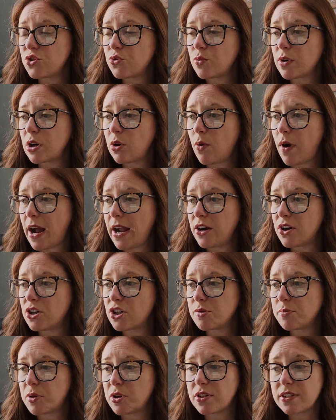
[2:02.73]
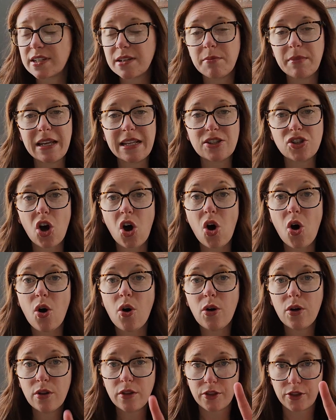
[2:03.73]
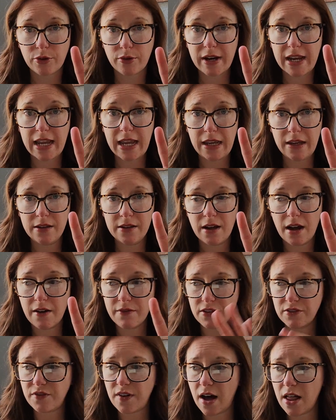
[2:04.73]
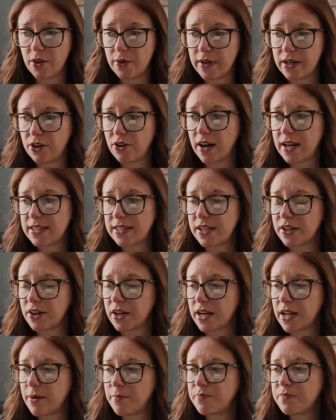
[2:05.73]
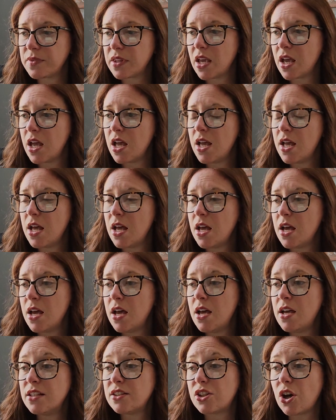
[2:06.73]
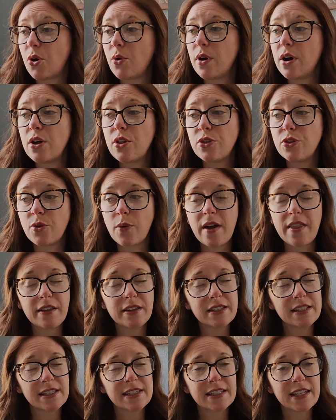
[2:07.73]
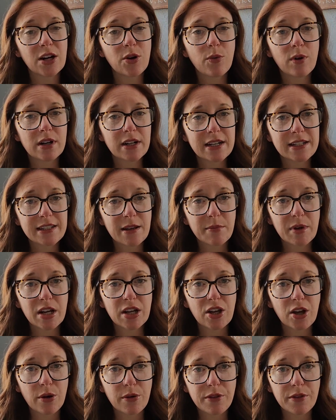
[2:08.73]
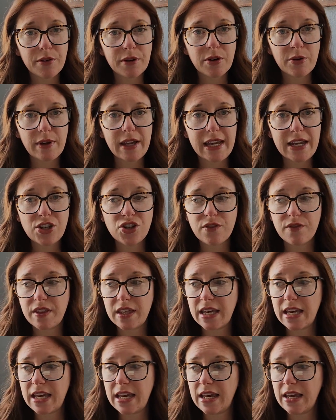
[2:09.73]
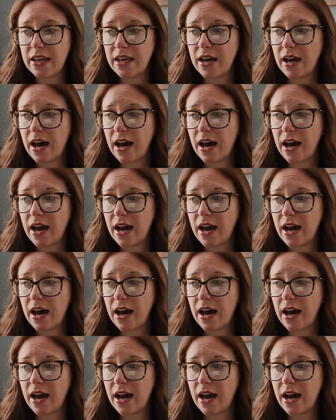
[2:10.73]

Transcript: requires person meets all 3 of the following criteria. So the way that this is going to work is I'm going to go through each of the